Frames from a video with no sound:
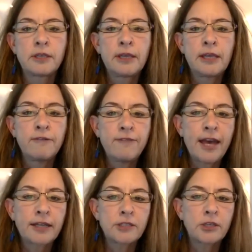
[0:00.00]
In
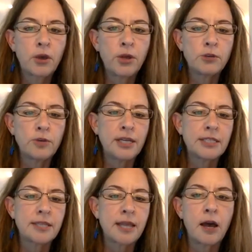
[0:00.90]
fact, going green
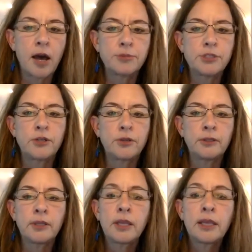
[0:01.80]
is not
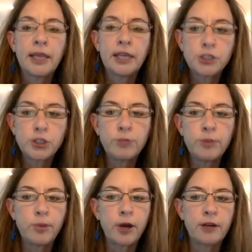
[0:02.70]
optional. It should
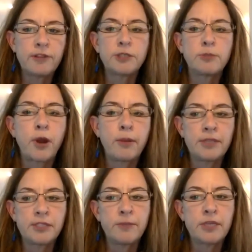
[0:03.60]
be part of the
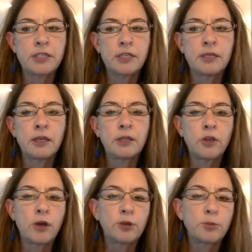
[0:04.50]
department's mission,
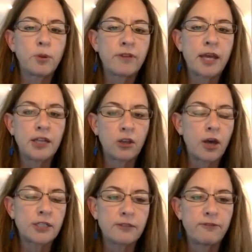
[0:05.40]
along with providing
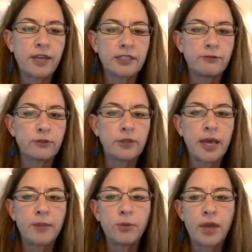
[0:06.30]
cost-effective,
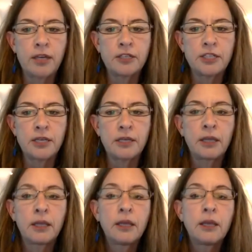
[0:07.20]
reliable energy.
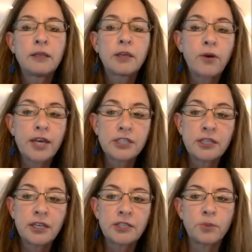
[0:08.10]
The
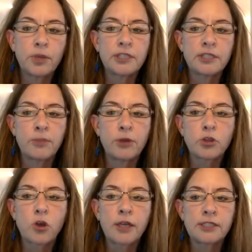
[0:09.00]
question is, what is the most
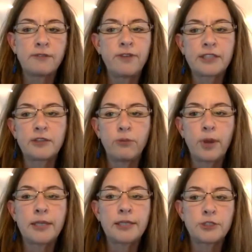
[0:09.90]
cost-effective
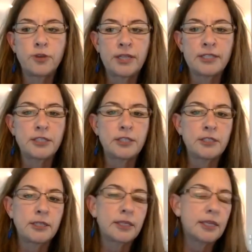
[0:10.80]
way to transition
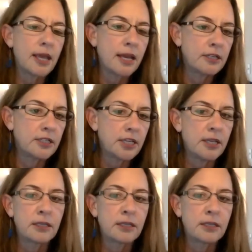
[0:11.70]
to clean energy?